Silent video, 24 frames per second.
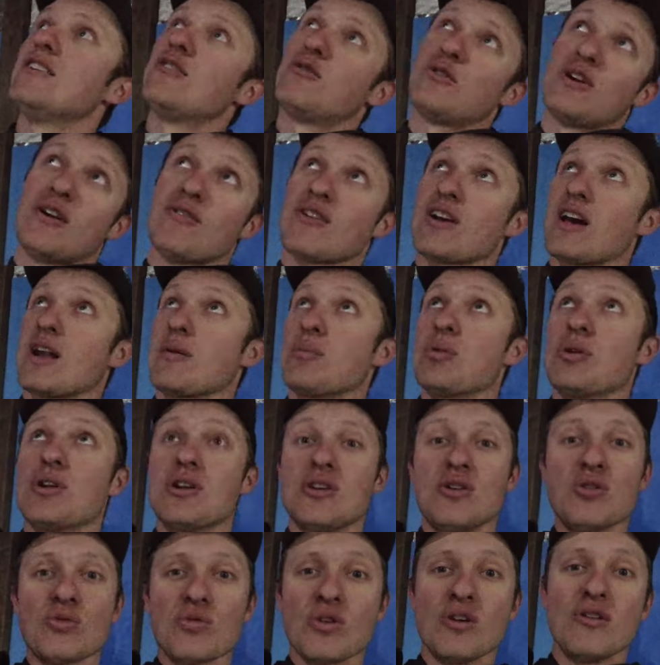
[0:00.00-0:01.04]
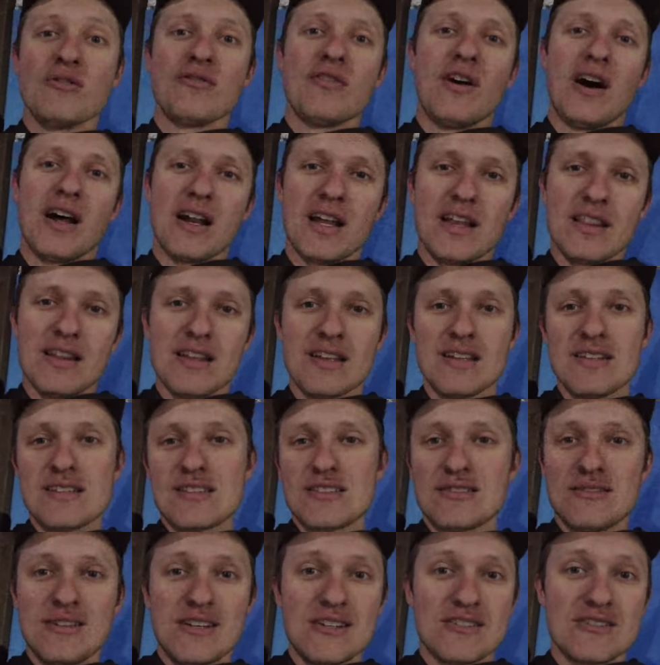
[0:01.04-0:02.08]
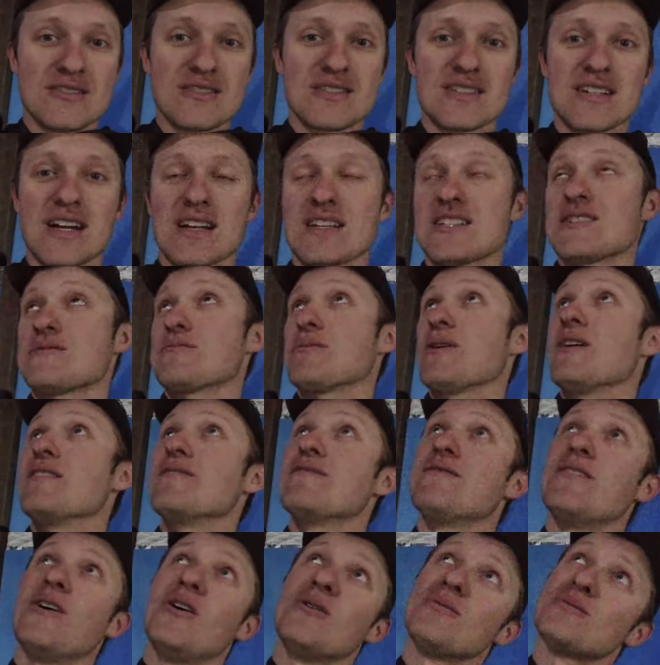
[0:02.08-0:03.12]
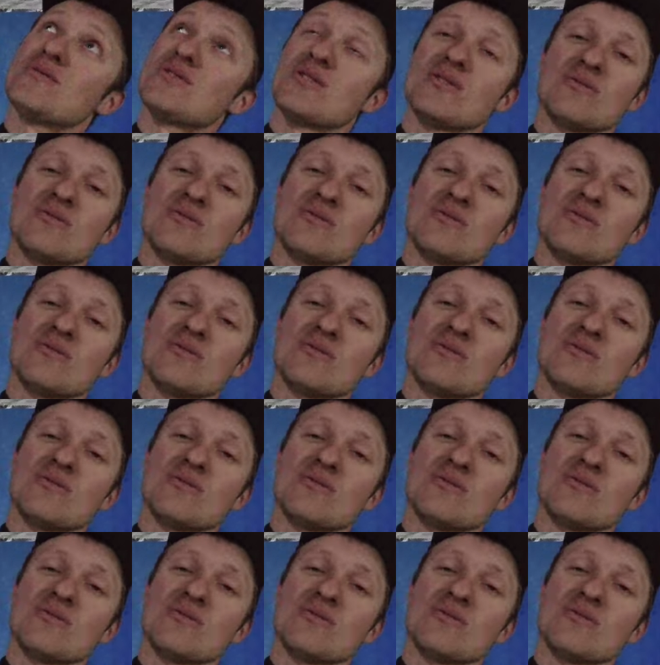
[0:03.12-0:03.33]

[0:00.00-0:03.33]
if we ever got to put a new roof on it, the insulation's not spray foam,